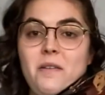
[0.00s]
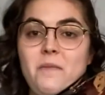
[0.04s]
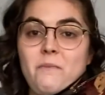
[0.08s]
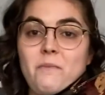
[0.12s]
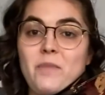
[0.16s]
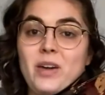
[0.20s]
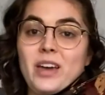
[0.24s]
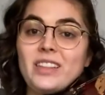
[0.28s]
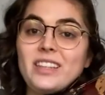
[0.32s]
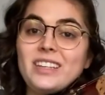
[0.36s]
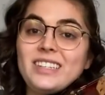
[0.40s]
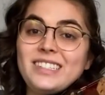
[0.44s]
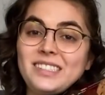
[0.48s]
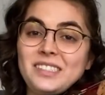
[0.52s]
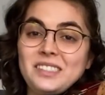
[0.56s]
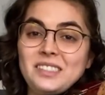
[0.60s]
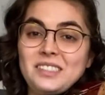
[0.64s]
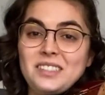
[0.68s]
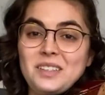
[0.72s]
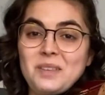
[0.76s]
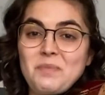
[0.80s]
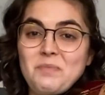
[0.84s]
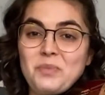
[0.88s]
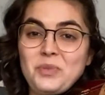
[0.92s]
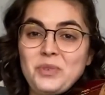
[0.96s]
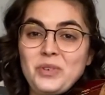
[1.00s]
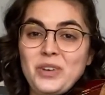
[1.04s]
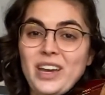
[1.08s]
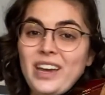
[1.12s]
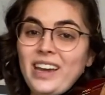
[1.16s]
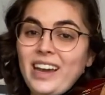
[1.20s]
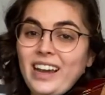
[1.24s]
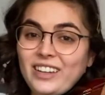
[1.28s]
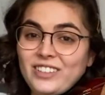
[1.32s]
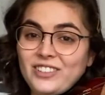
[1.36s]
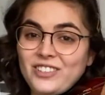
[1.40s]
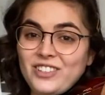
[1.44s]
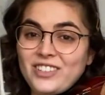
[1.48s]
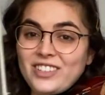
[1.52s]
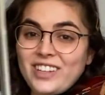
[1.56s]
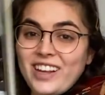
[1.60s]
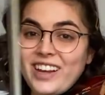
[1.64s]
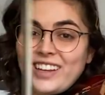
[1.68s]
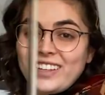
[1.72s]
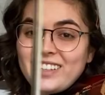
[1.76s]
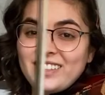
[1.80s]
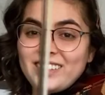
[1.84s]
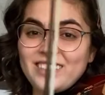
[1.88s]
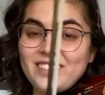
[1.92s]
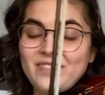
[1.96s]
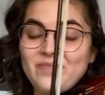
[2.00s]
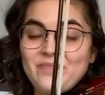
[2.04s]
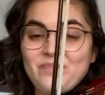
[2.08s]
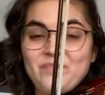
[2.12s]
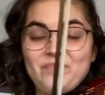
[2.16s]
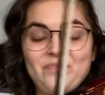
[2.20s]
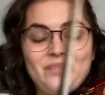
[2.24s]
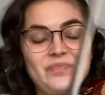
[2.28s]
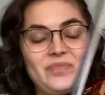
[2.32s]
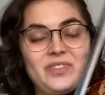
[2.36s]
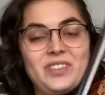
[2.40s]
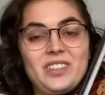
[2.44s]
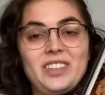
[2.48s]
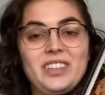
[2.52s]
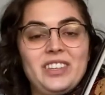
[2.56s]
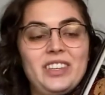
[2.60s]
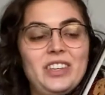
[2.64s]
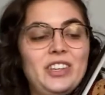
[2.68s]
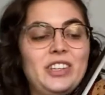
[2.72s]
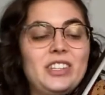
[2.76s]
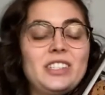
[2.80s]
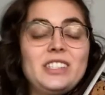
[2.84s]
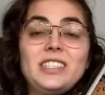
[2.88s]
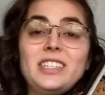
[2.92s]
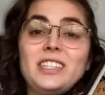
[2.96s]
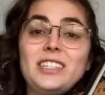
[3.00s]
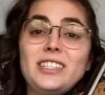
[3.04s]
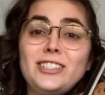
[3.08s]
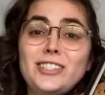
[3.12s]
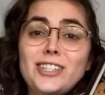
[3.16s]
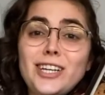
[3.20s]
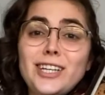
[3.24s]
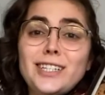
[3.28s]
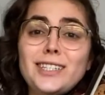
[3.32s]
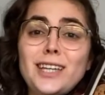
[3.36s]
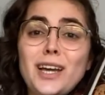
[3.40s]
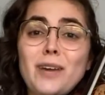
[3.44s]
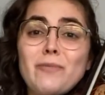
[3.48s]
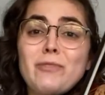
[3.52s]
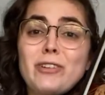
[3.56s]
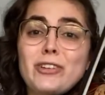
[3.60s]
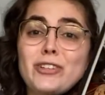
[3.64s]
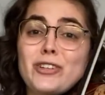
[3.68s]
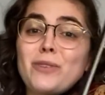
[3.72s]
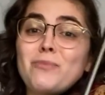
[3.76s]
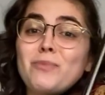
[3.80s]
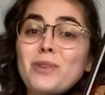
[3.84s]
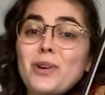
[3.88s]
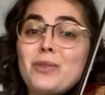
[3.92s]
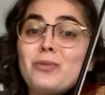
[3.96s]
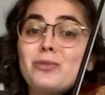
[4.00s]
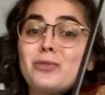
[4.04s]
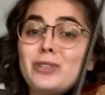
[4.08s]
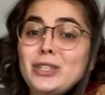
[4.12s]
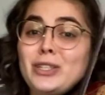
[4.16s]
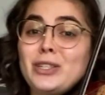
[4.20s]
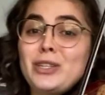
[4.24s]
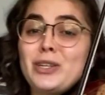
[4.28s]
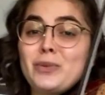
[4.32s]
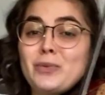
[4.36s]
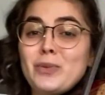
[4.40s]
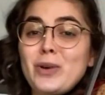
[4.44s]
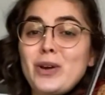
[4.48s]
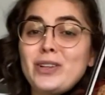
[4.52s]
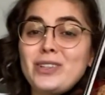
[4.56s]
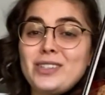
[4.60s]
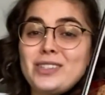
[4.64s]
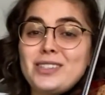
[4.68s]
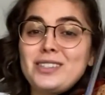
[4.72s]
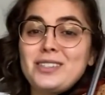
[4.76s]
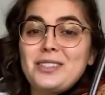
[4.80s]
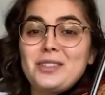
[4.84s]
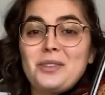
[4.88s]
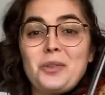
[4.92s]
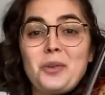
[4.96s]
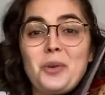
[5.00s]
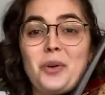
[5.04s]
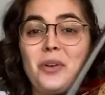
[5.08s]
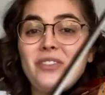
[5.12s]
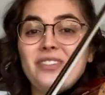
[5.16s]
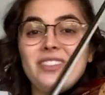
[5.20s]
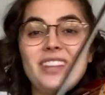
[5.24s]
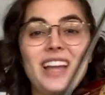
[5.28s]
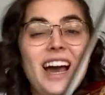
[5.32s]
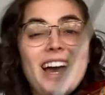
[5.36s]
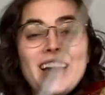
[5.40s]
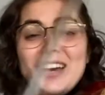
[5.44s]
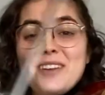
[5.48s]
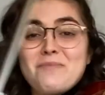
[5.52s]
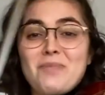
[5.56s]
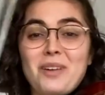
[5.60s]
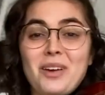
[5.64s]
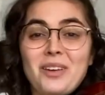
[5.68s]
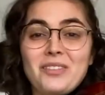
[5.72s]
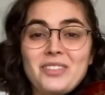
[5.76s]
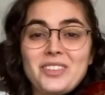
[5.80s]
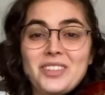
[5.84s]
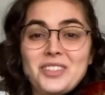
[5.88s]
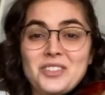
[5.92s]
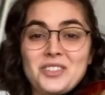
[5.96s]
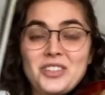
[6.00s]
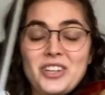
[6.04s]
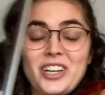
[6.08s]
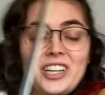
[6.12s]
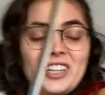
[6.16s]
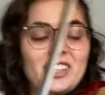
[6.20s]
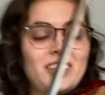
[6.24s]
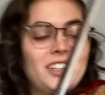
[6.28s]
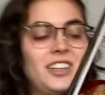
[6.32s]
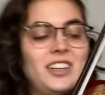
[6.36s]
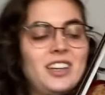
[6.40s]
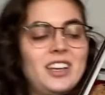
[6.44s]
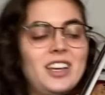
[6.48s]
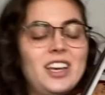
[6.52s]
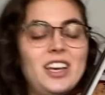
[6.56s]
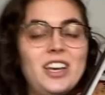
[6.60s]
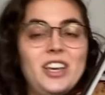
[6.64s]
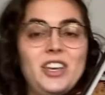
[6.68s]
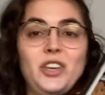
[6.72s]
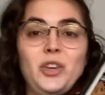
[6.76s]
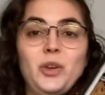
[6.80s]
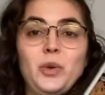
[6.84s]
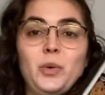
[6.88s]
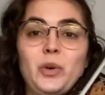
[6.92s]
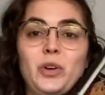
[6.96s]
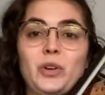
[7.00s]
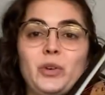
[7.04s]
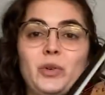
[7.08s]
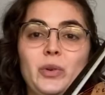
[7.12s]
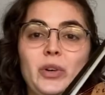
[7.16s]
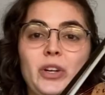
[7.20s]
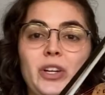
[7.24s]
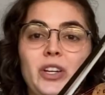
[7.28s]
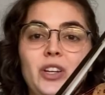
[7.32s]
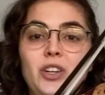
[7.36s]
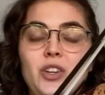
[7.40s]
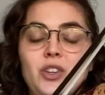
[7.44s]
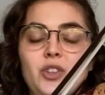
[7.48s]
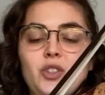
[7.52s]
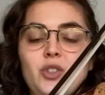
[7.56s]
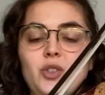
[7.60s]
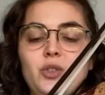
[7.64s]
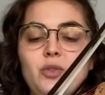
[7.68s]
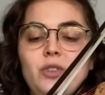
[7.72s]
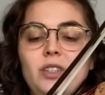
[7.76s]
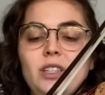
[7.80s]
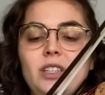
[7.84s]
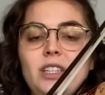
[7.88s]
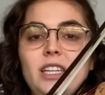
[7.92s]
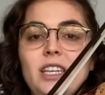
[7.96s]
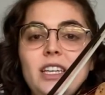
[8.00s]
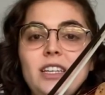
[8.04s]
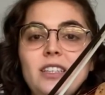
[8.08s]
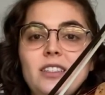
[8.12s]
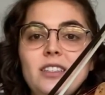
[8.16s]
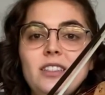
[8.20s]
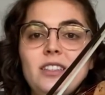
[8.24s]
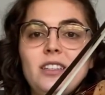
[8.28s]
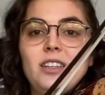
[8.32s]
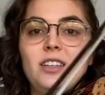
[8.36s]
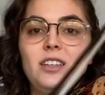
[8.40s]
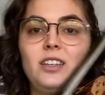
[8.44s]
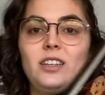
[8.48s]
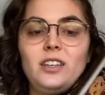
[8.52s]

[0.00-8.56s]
by this simple exercise. You can see just how much our bow really wants to fly above the string. You are going to release